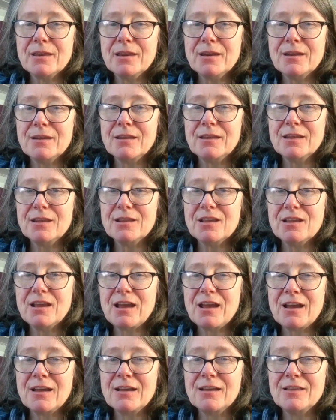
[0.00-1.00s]
it,
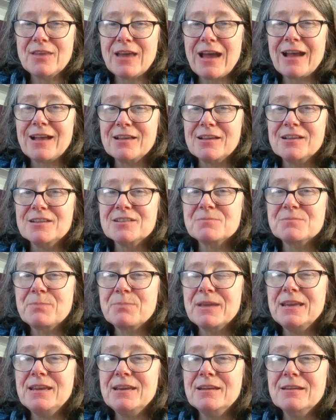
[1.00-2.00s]
uh, that has
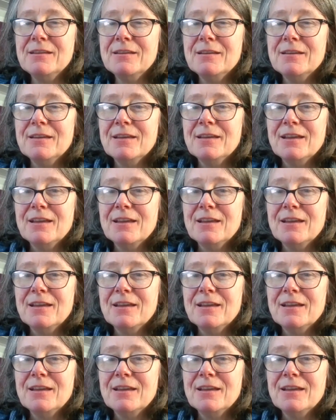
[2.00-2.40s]
been